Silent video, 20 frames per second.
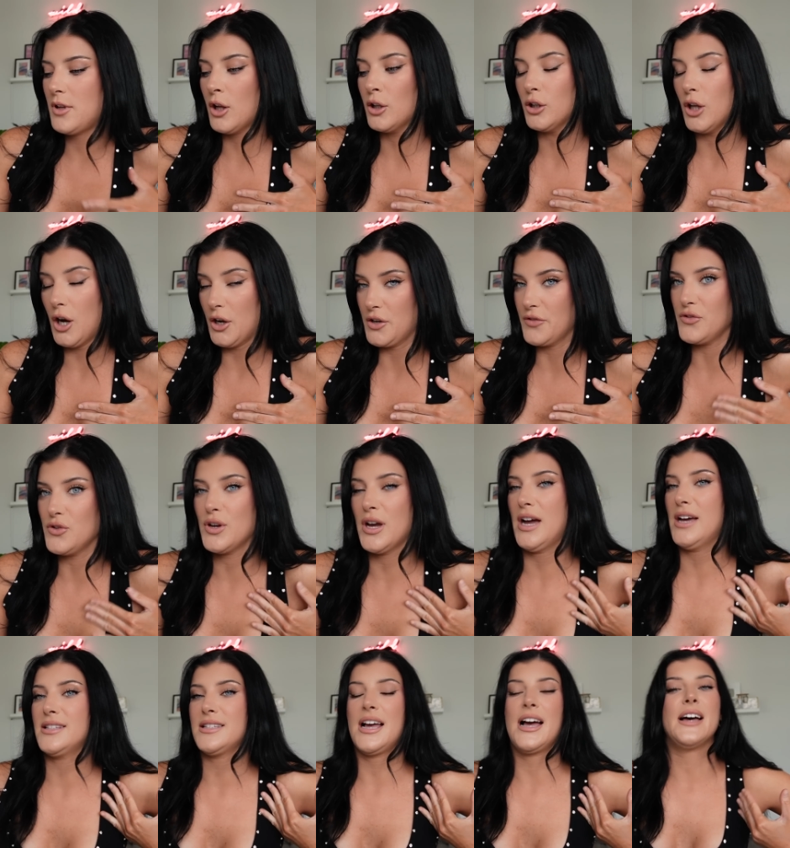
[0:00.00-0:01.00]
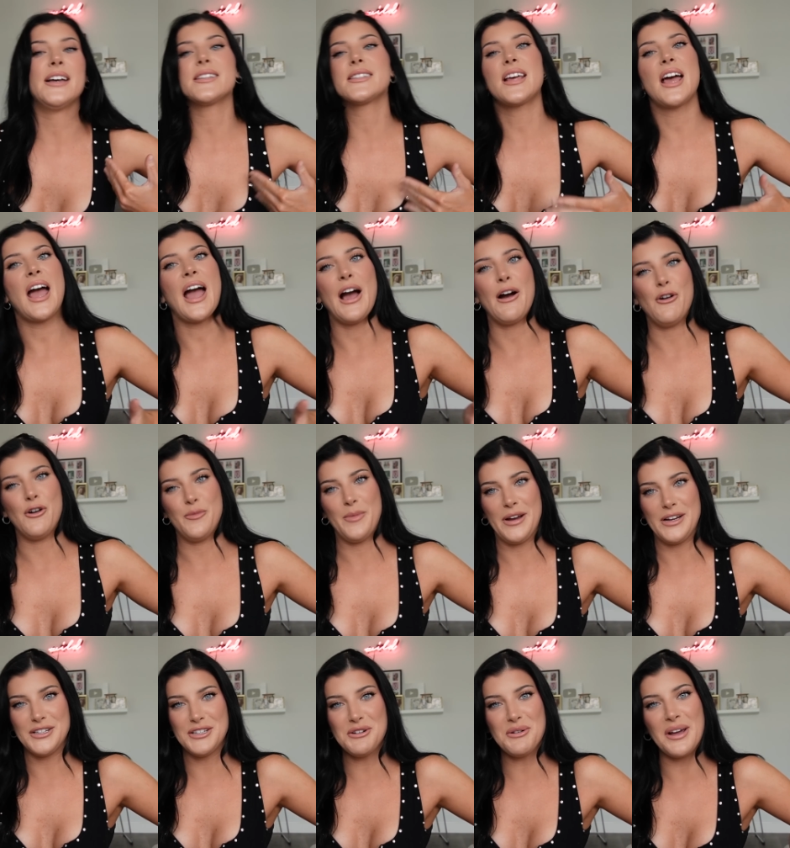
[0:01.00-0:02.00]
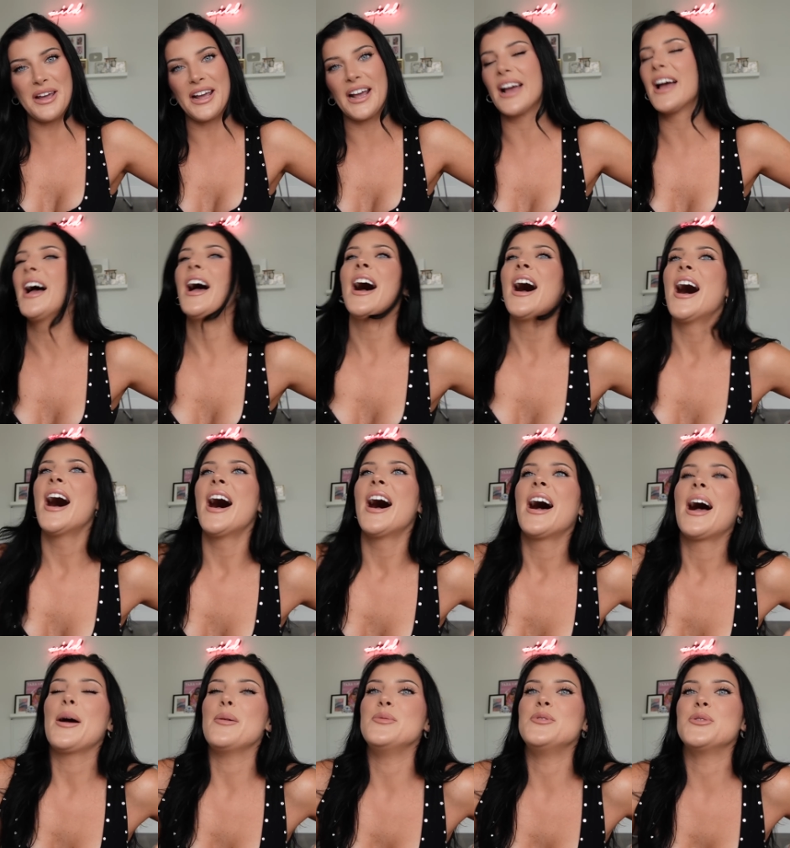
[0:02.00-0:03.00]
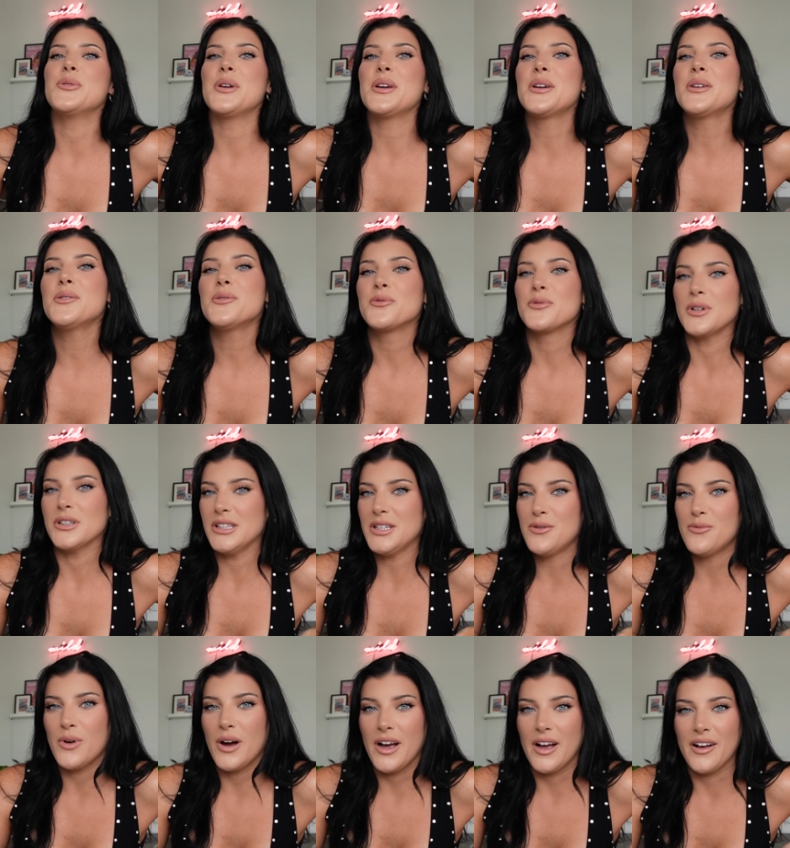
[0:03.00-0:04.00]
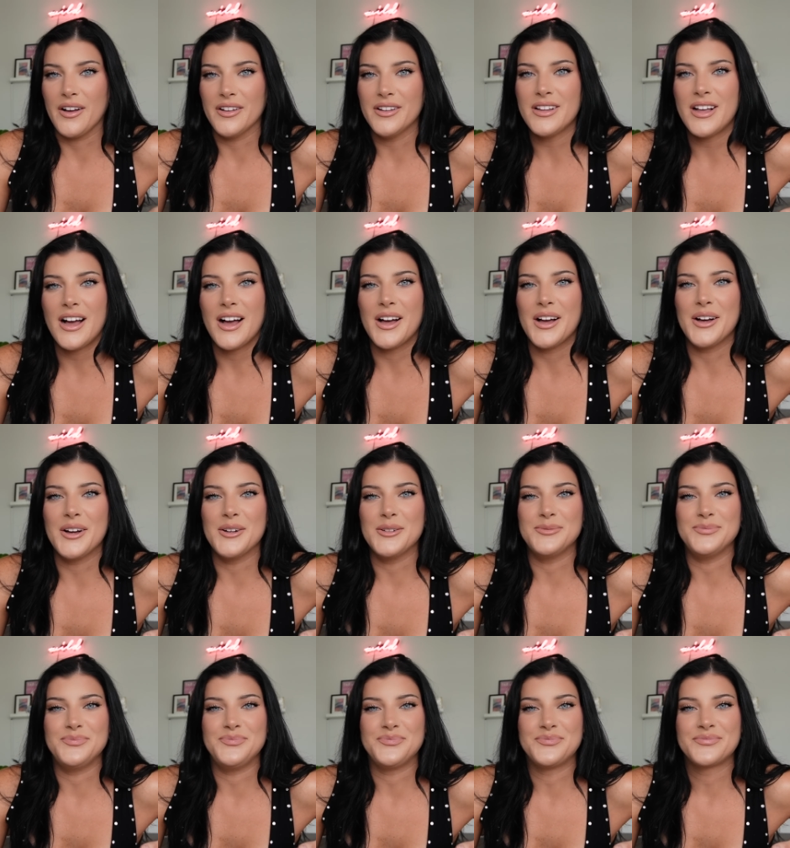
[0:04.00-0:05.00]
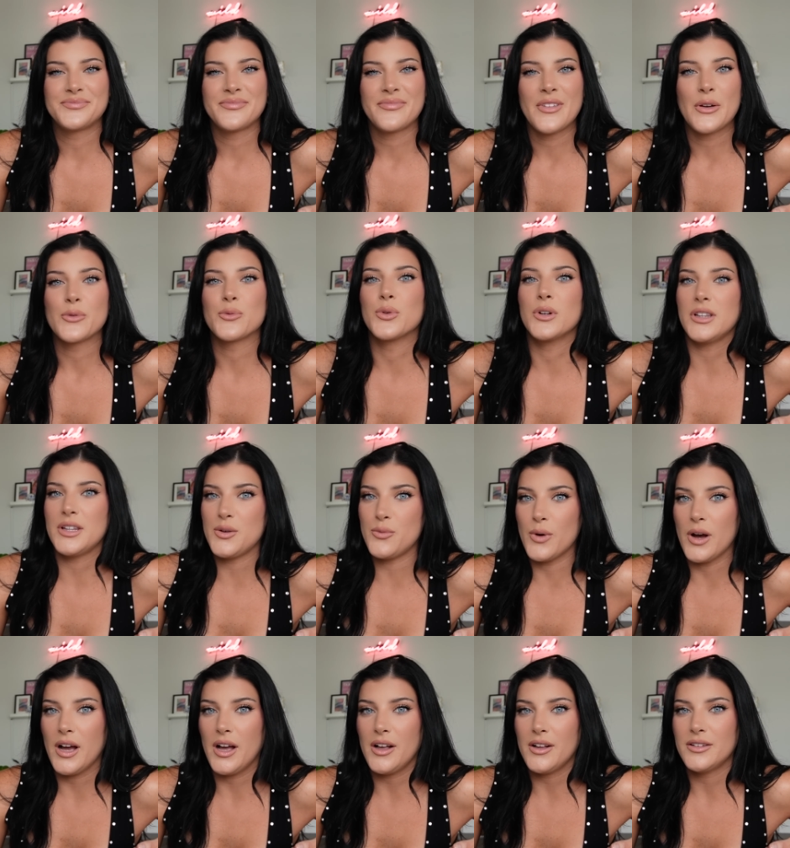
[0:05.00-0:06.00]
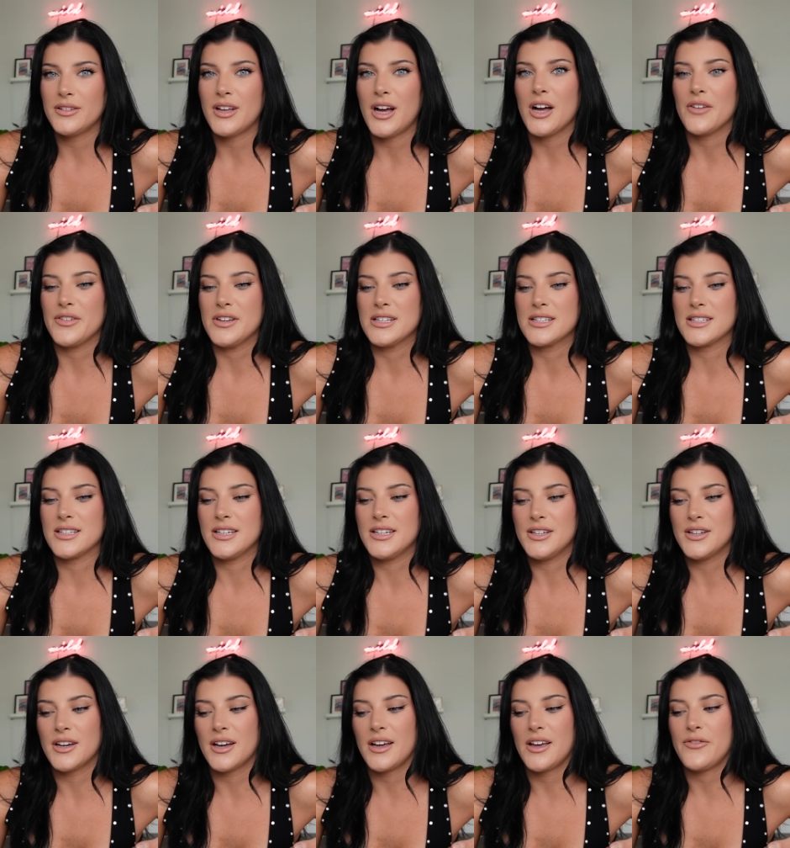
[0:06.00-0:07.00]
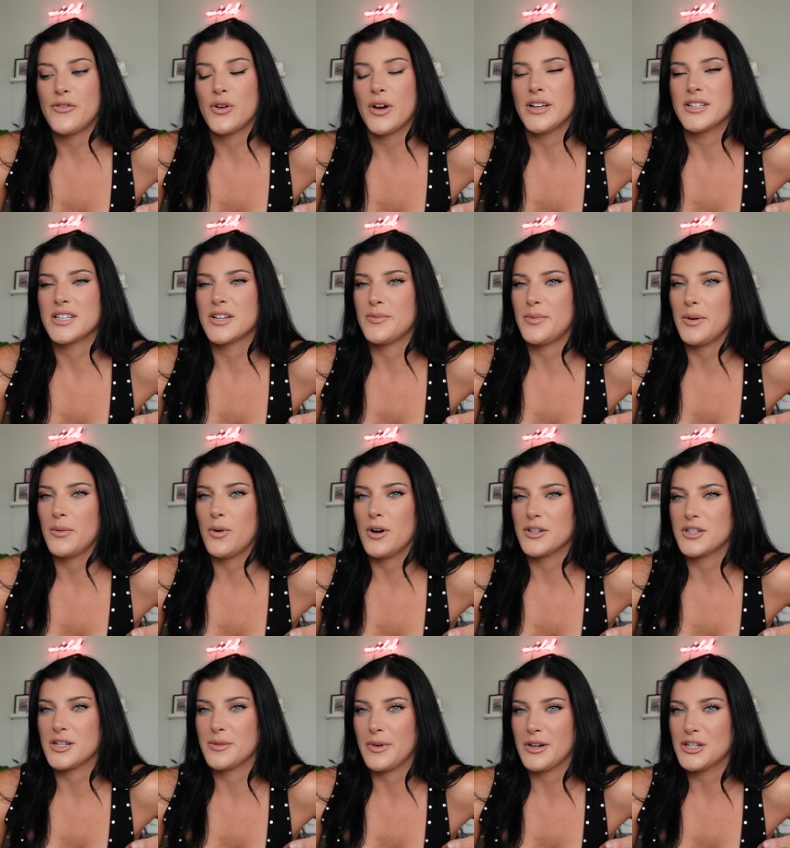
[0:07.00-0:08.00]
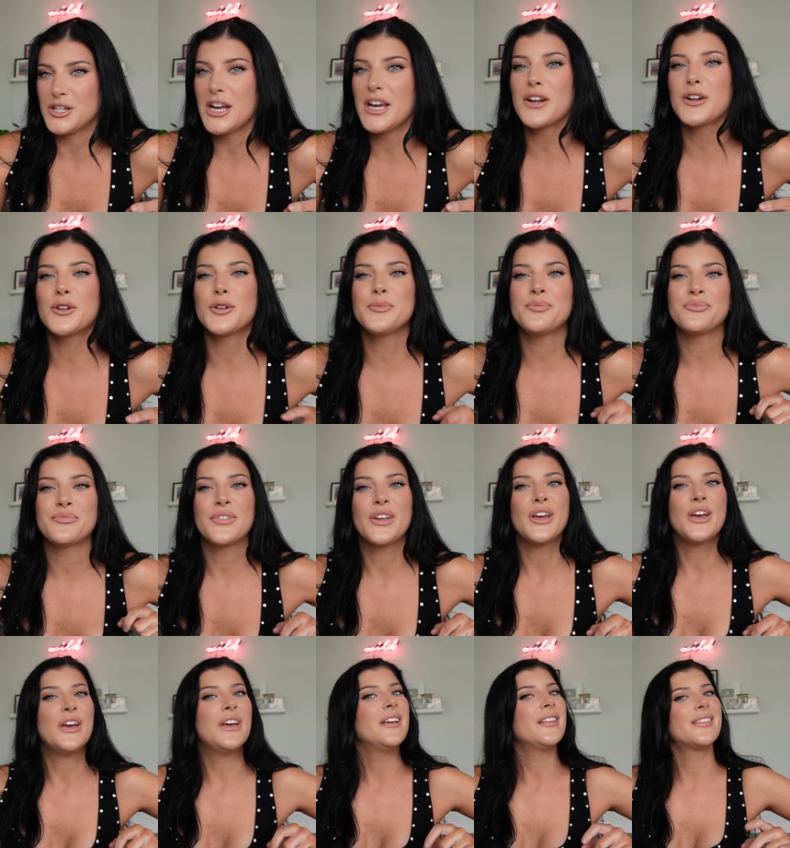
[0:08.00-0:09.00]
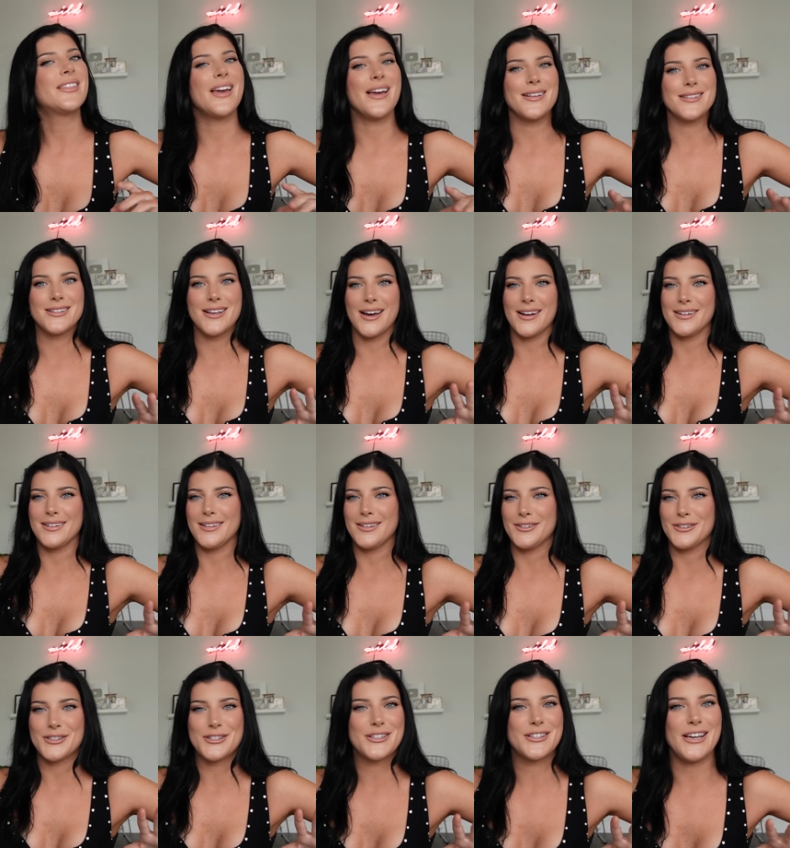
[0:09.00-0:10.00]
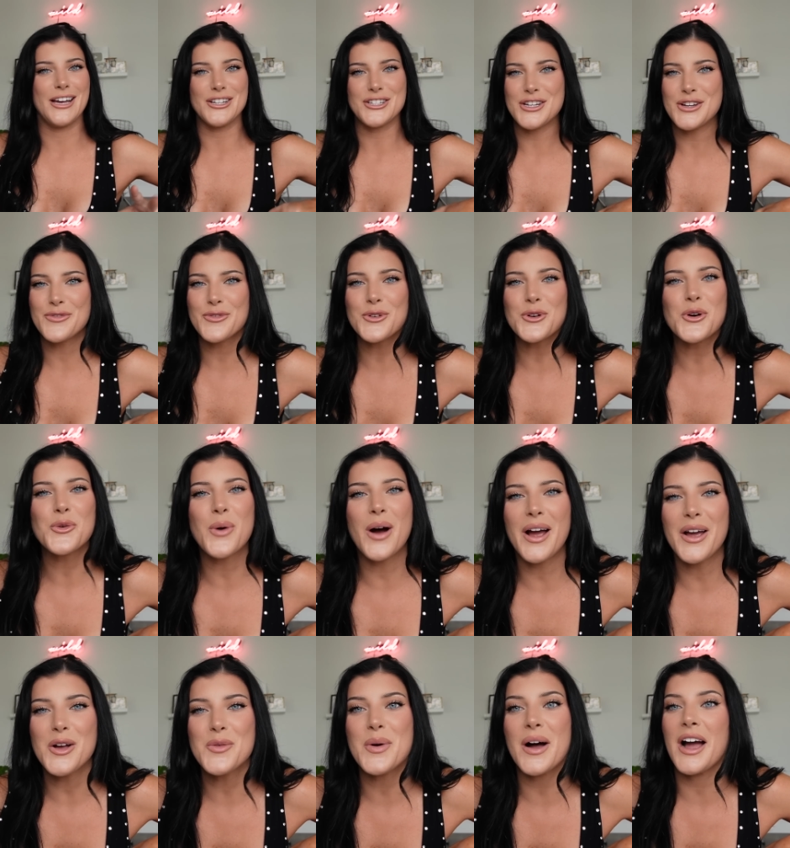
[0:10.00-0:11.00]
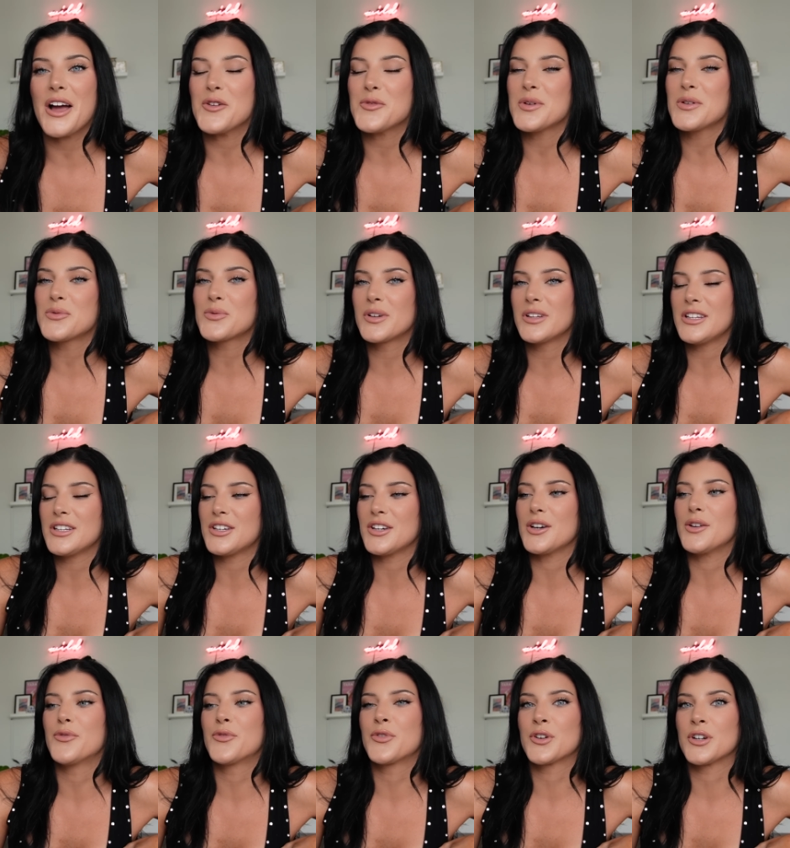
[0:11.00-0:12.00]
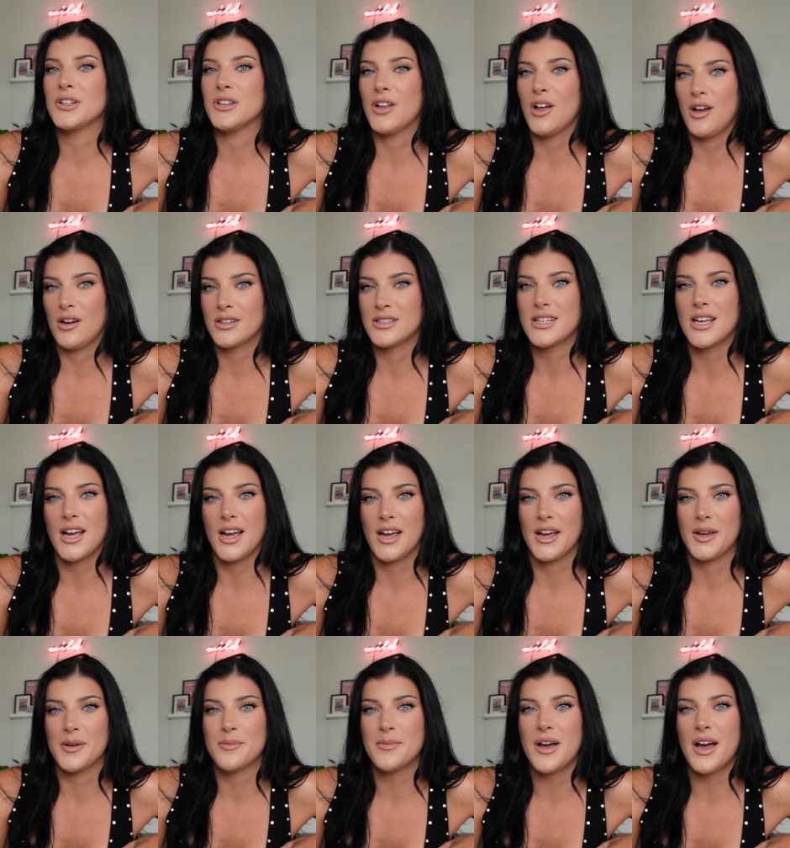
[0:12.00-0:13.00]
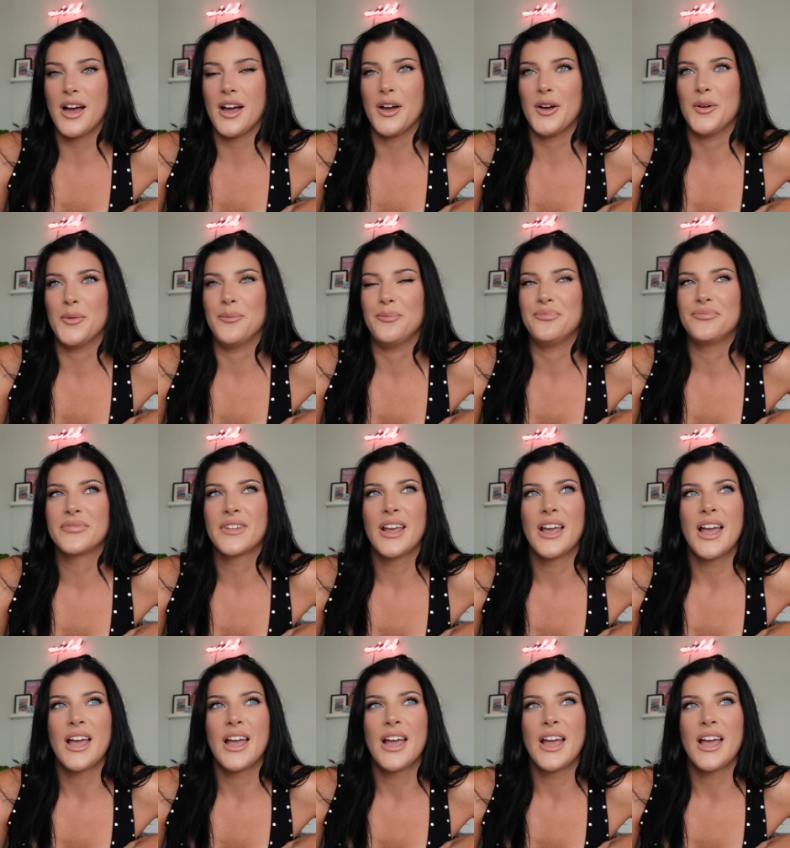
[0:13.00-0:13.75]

a lot of you guys asked, how am I doing? I'm doing really well, um, really well. Obviously, if you guys have been watching my channel, things got a little sketchy for a while, but I've been really good for a long time. Um,